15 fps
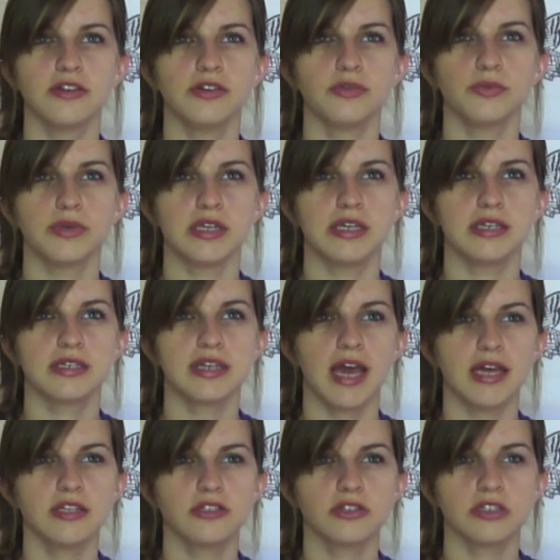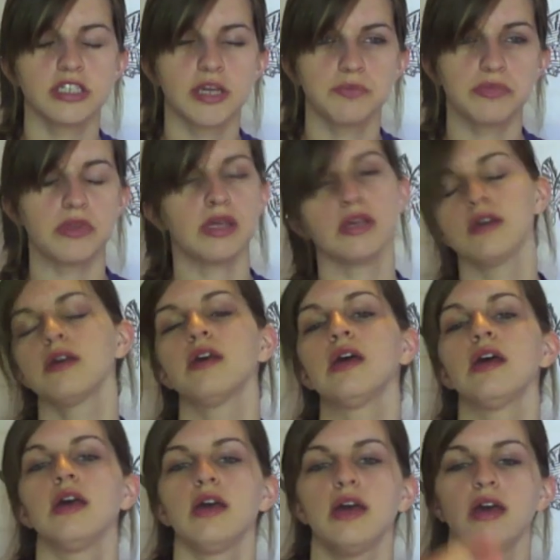reading test or something,
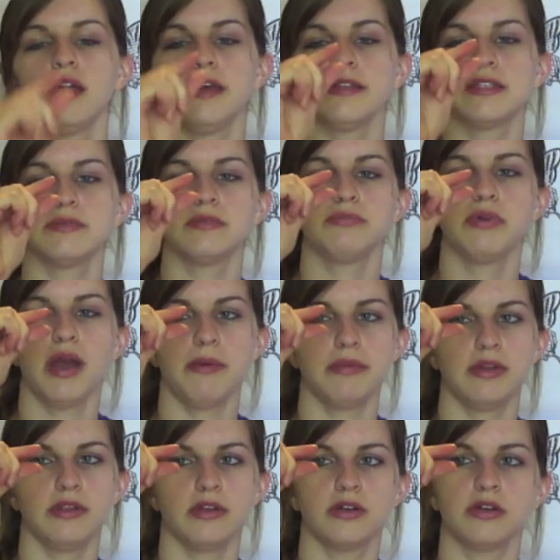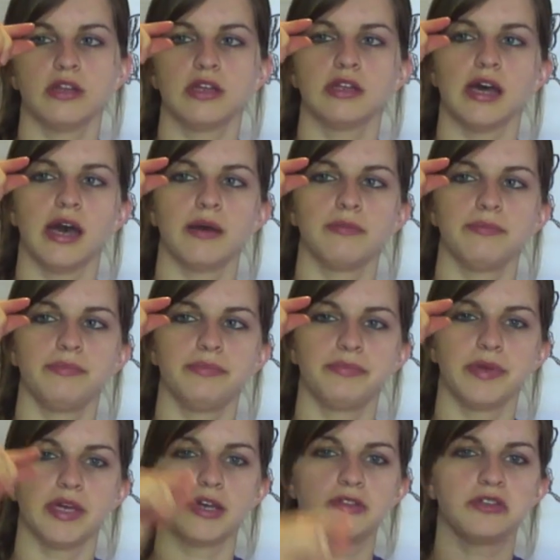it's probably literally that
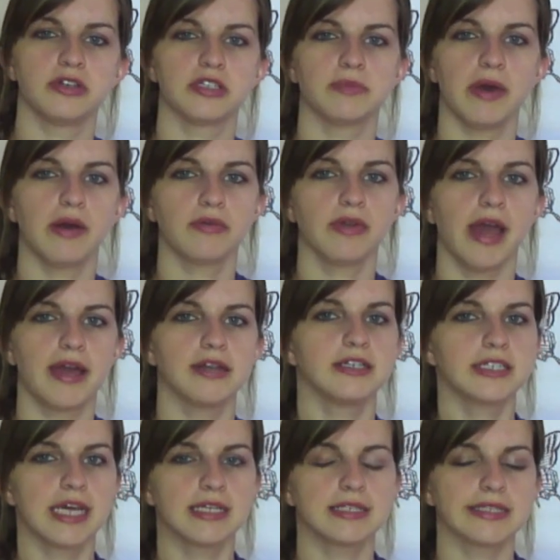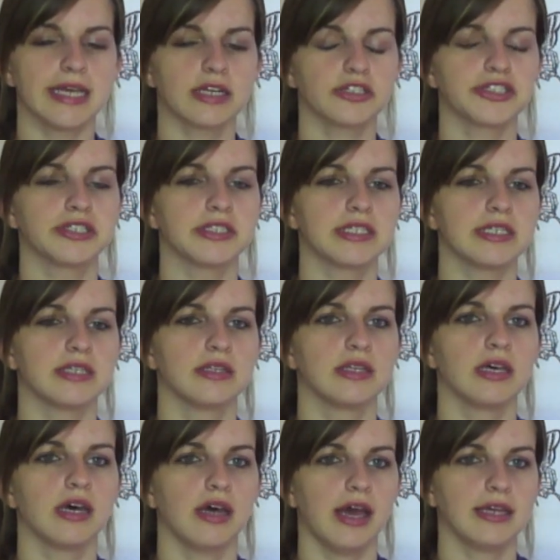big. There's about 9 or 10 sections in
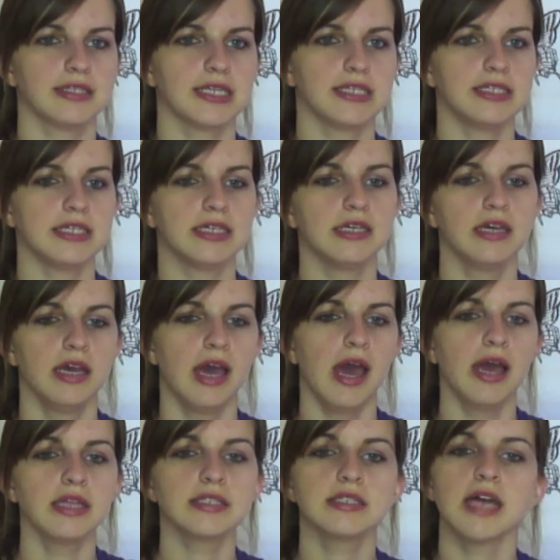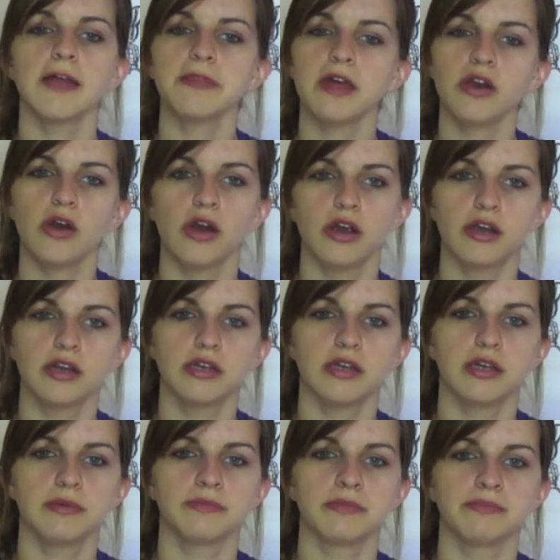the SAT. It's not that hard.
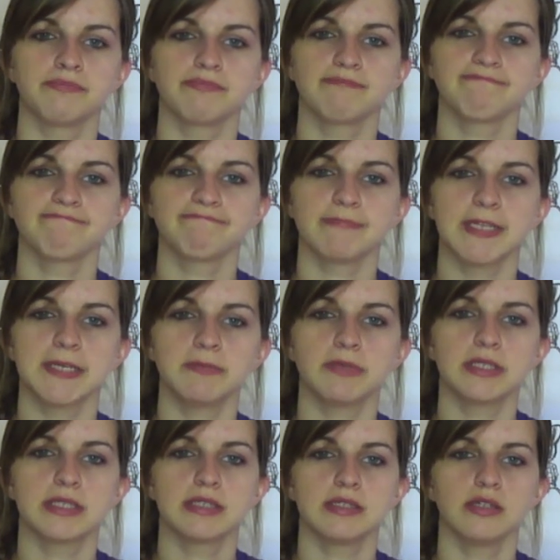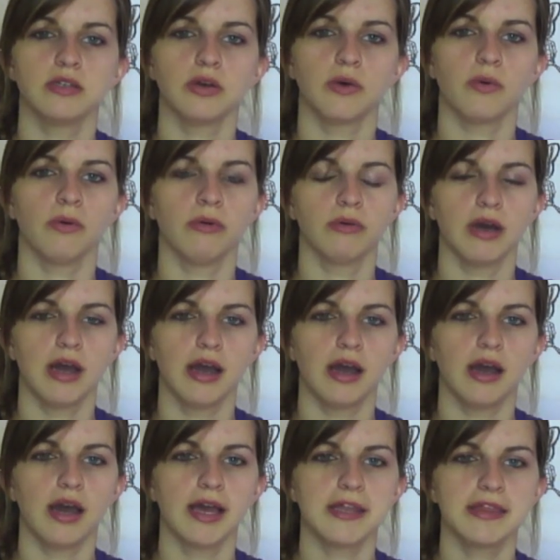It was, you know,
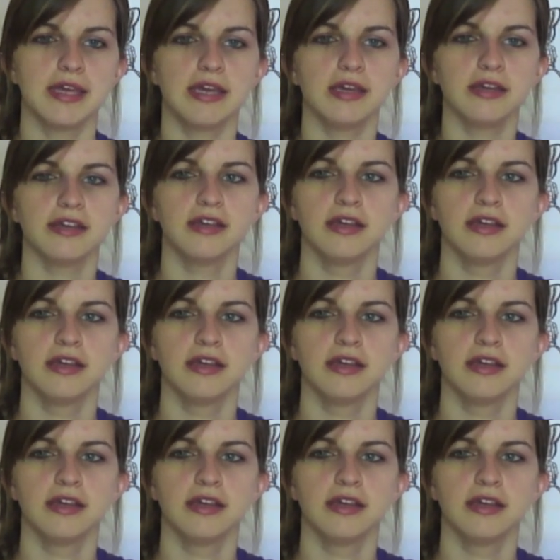I think